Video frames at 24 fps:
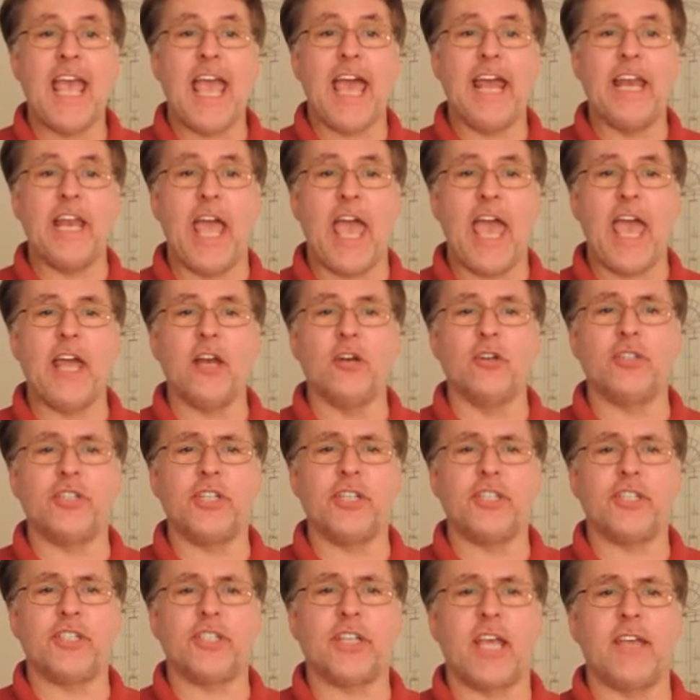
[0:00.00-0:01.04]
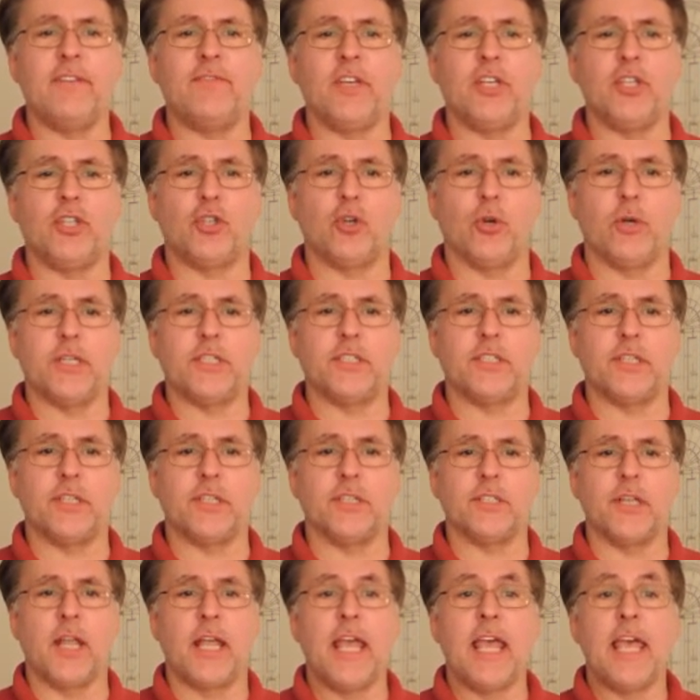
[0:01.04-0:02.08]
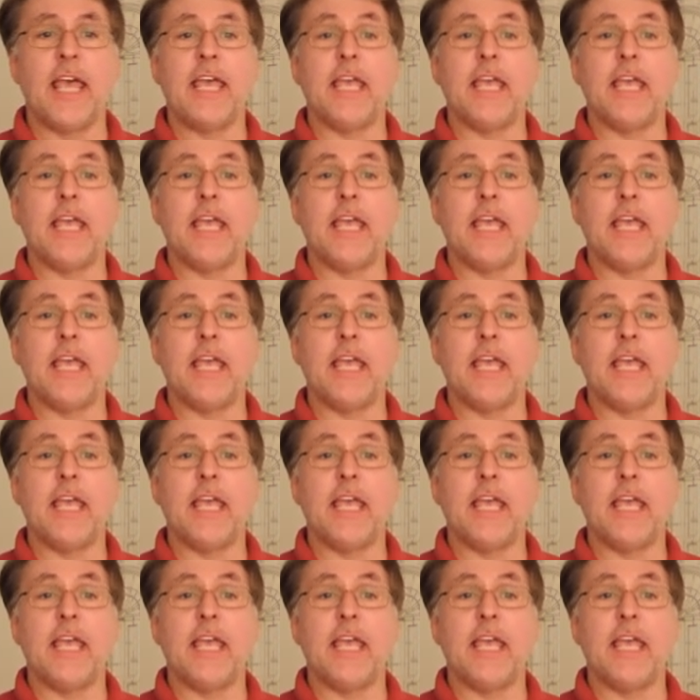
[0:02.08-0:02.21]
and energy-saving choices.